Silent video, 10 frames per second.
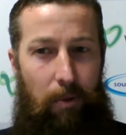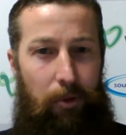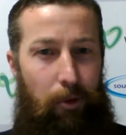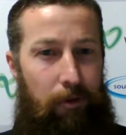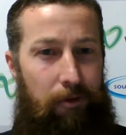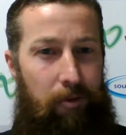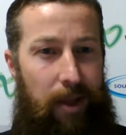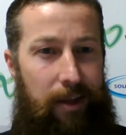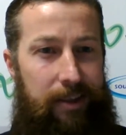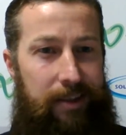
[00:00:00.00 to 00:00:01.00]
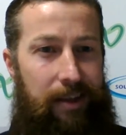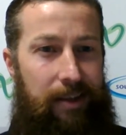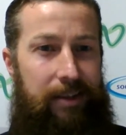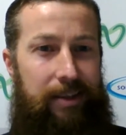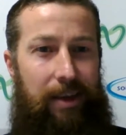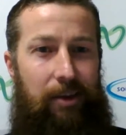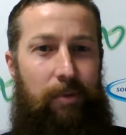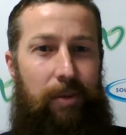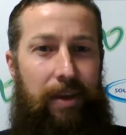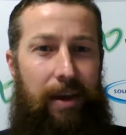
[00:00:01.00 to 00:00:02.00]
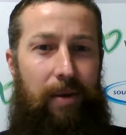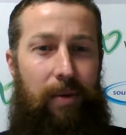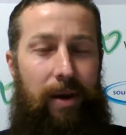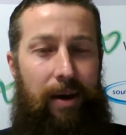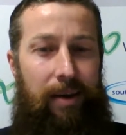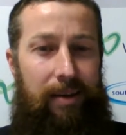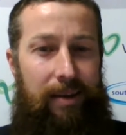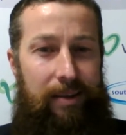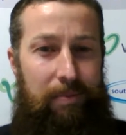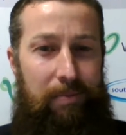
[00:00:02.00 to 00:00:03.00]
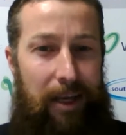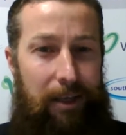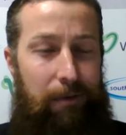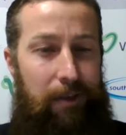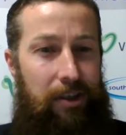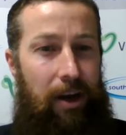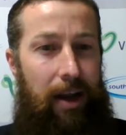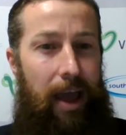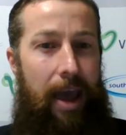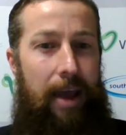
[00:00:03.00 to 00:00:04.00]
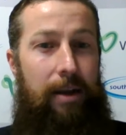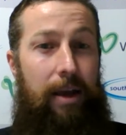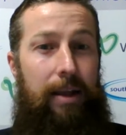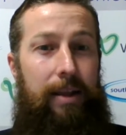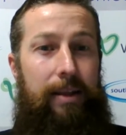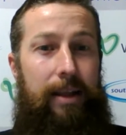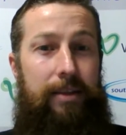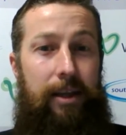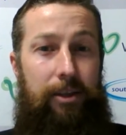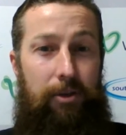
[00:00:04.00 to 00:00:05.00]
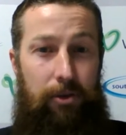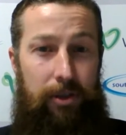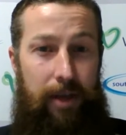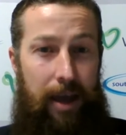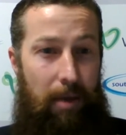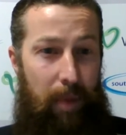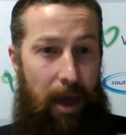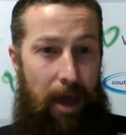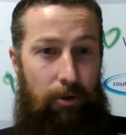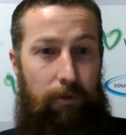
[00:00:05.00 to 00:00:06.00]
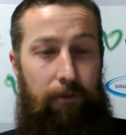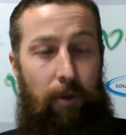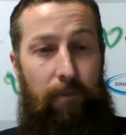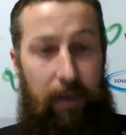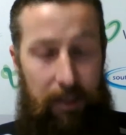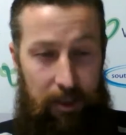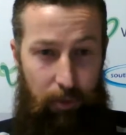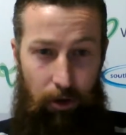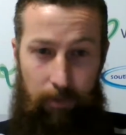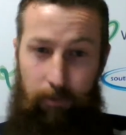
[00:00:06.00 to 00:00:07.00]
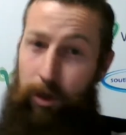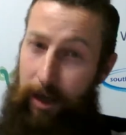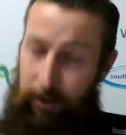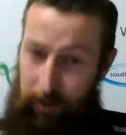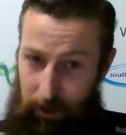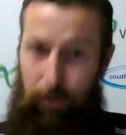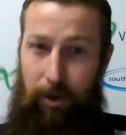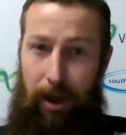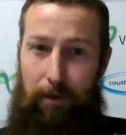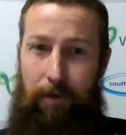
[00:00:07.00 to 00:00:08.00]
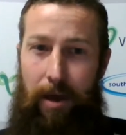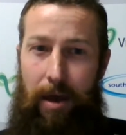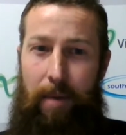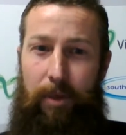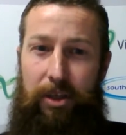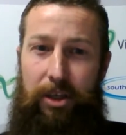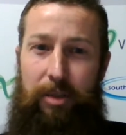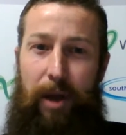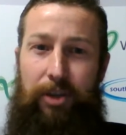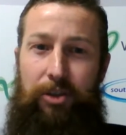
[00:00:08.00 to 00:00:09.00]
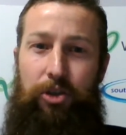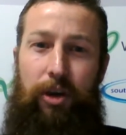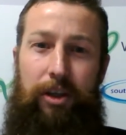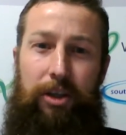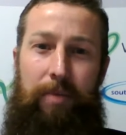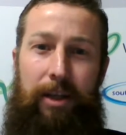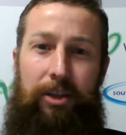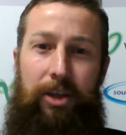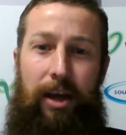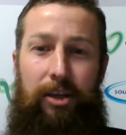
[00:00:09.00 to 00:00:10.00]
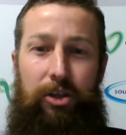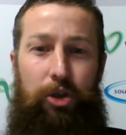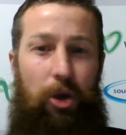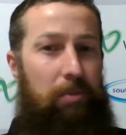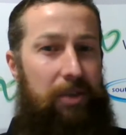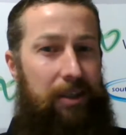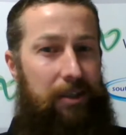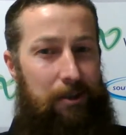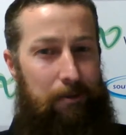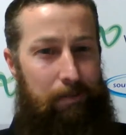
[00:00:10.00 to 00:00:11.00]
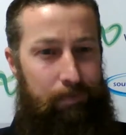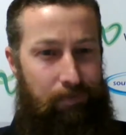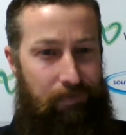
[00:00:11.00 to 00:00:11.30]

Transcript: With all the formalities done, let's get on with our meeting for tonight and let's introduce our panel. From Vic Sport, we actually do have Participation Strategy Manager, Tom Dixon.